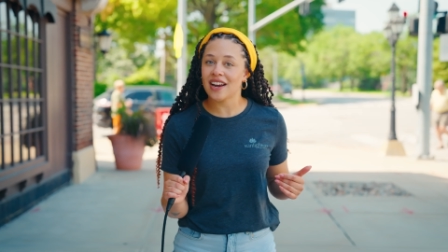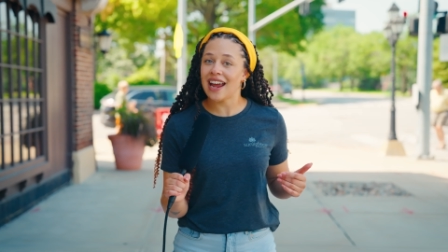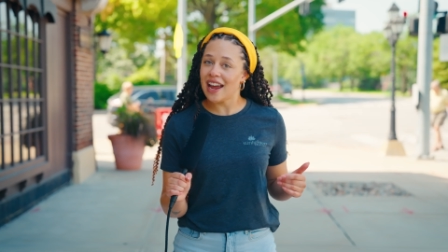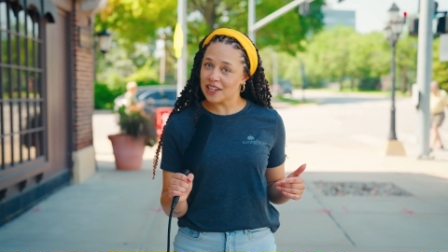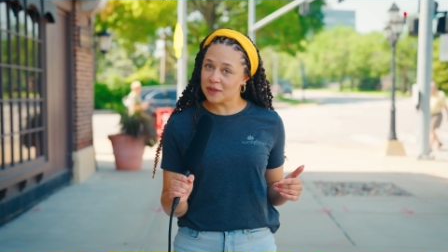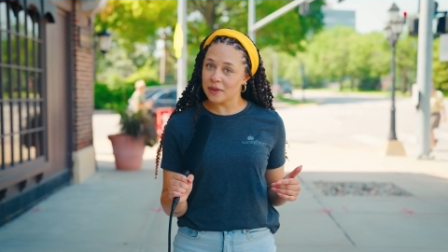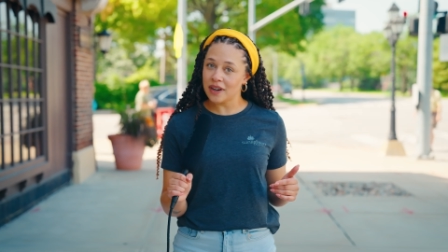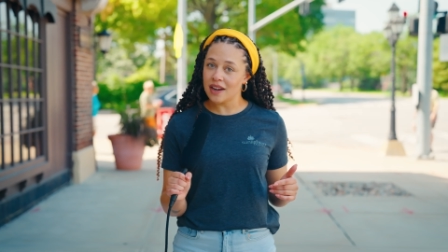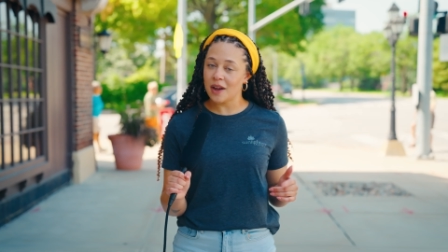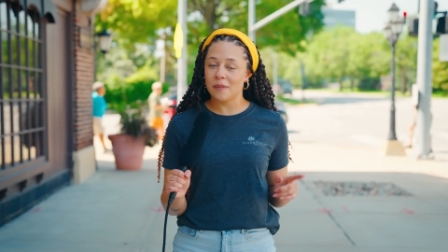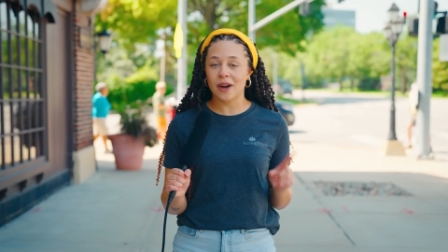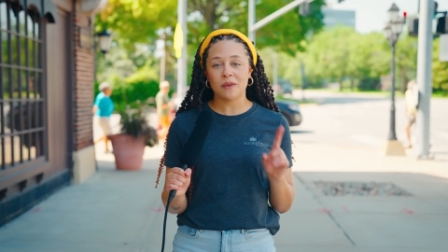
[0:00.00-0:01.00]
sauna
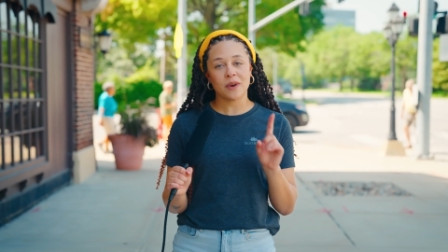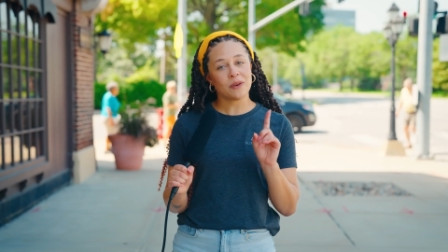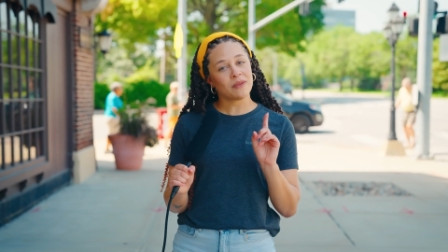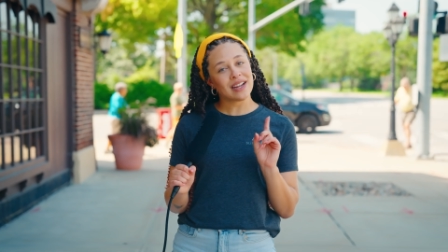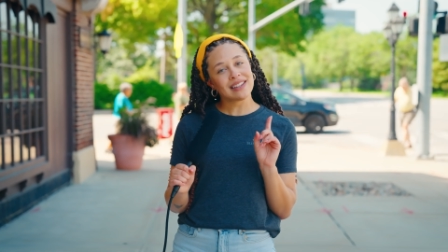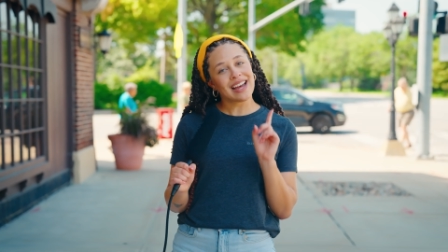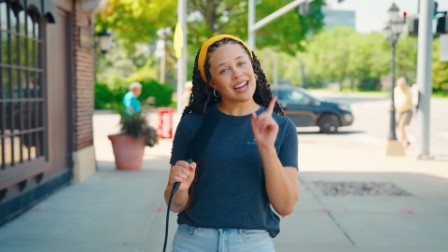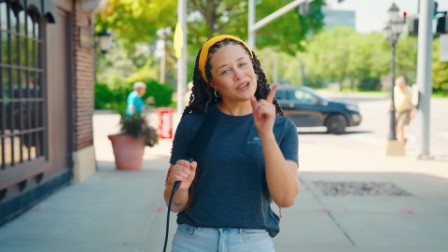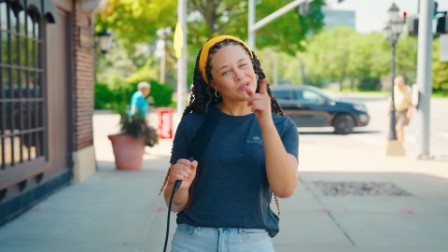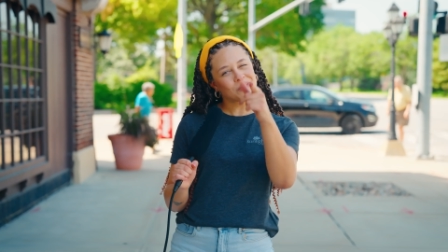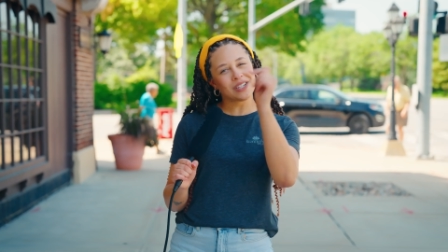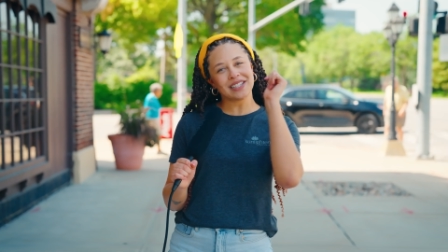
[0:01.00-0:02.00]
expert, about what red light
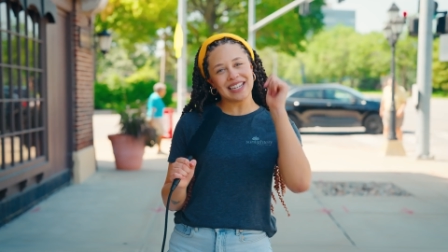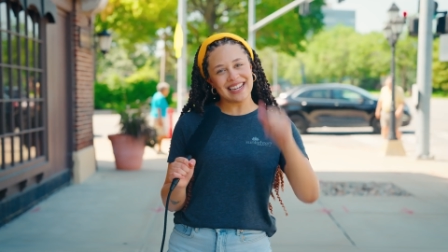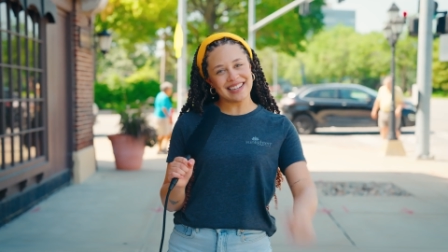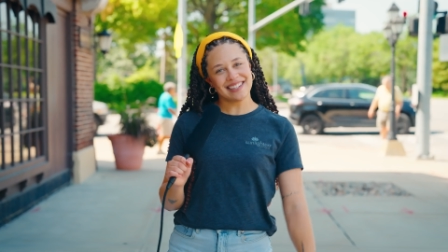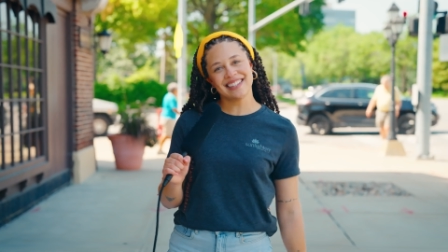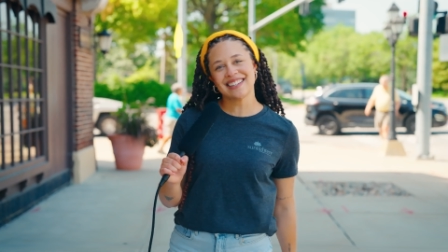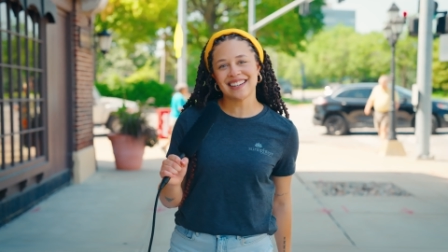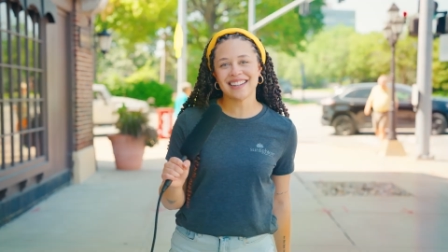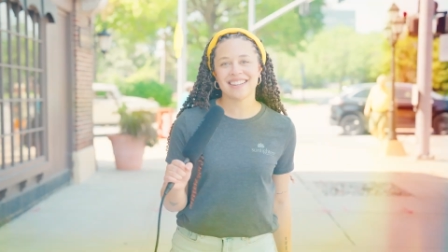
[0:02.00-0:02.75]
really is.